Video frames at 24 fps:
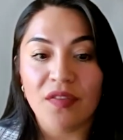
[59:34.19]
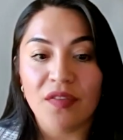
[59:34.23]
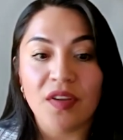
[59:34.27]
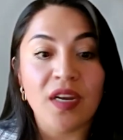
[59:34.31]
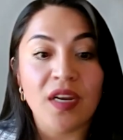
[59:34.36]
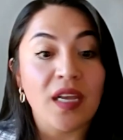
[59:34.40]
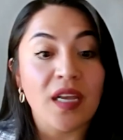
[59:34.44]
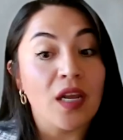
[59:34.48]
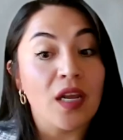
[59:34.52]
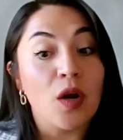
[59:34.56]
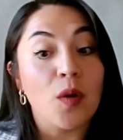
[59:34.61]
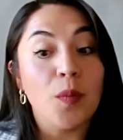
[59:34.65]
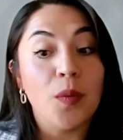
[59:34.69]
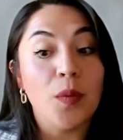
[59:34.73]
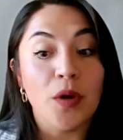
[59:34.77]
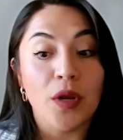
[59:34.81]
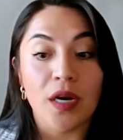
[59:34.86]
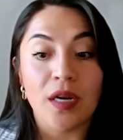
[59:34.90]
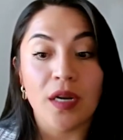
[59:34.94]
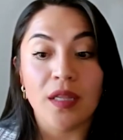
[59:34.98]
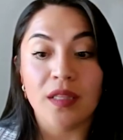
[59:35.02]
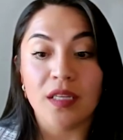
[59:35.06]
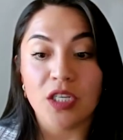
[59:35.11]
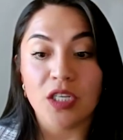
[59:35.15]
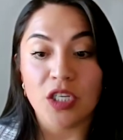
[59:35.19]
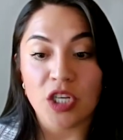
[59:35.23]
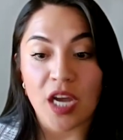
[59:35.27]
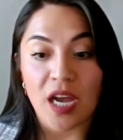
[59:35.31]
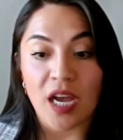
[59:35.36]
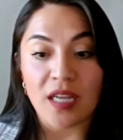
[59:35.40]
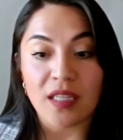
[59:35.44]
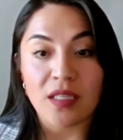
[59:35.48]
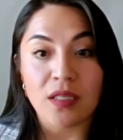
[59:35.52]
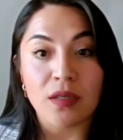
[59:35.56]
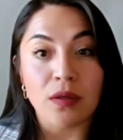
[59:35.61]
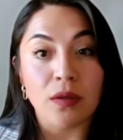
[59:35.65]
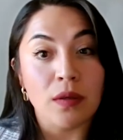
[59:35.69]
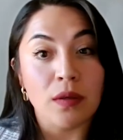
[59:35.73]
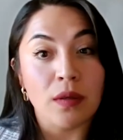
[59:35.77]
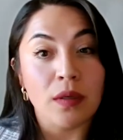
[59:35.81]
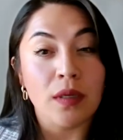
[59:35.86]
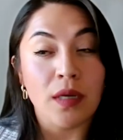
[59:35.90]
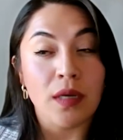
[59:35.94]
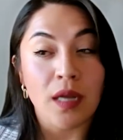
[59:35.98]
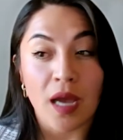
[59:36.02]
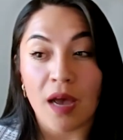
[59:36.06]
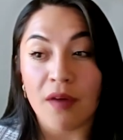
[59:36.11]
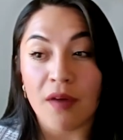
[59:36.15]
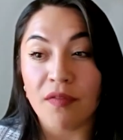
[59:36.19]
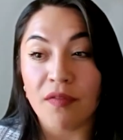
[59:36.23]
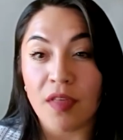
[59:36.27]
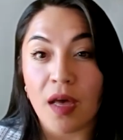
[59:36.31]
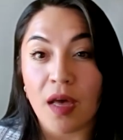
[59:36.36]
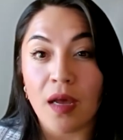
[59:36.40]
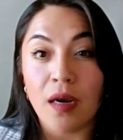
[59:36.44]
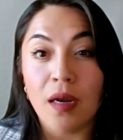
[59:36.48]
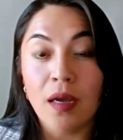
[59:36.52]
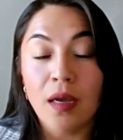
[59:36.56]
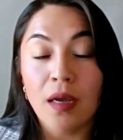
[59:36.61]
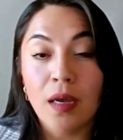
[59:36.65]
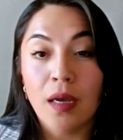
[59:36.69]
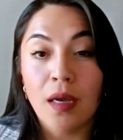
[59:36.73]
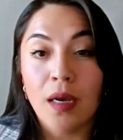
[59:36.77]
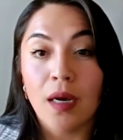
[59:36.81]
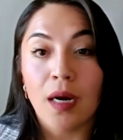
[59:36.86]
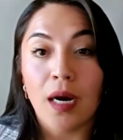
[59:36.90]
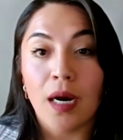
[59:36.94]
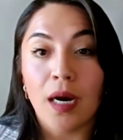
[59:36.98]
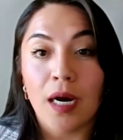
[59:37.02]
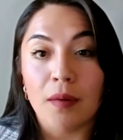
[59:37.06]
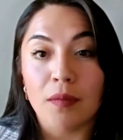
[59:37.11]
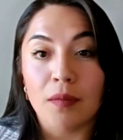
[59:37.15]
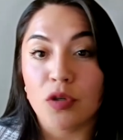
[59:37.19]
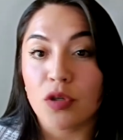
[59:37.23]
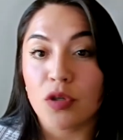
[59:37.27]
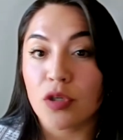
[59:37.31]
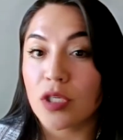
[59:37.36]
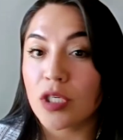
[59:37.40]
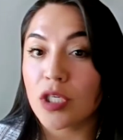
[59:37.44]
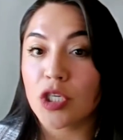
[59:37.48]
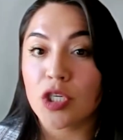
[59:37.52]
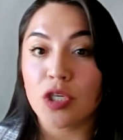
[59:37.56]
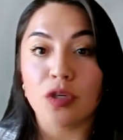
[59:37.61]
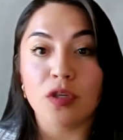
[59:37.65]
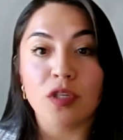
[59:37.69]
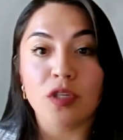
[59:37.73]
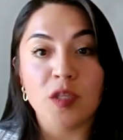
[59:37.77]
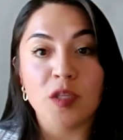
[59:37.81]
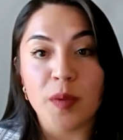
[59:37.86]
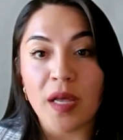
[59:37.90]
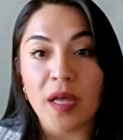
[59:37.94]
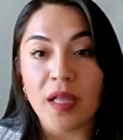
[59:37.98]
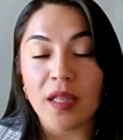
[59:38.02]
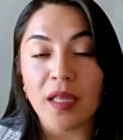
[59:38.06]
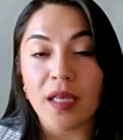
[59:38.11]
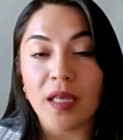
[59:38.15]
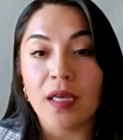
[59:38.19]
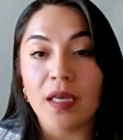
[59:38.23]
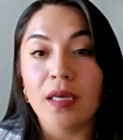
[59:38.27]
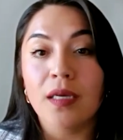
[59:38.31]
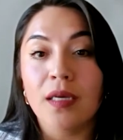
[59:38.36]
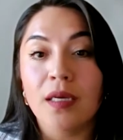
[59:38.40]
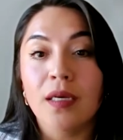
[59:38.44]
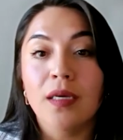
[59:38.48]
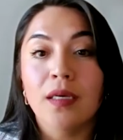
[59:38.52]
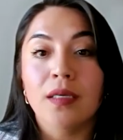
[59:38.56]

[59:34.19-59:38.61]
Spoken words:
And again, I'll put it in the chat so you can have that traditional spelling.